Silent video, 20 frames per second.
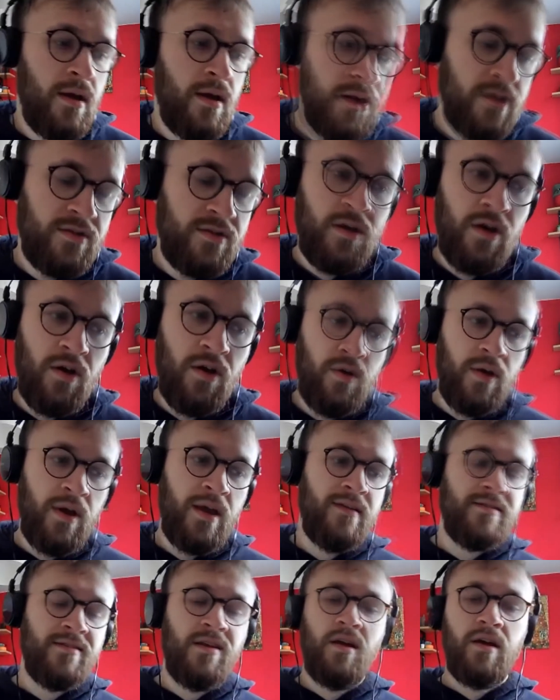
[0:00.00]
So
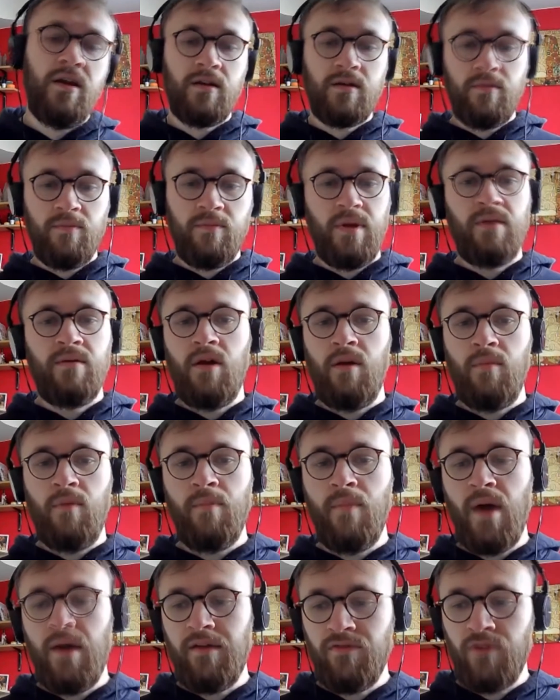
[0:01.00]
he's like been like my
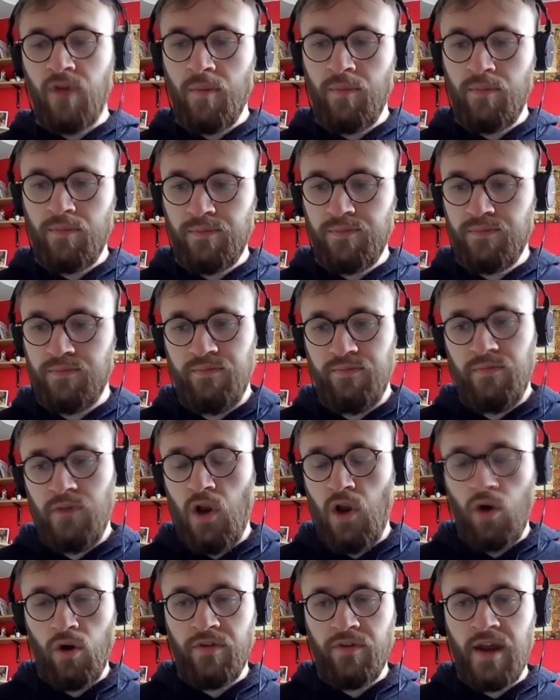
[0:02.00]
mate for like
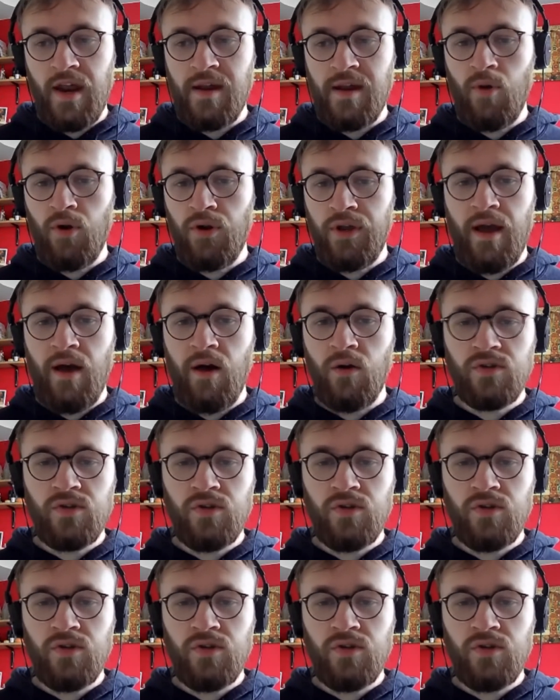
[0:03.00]
longer than anybody else.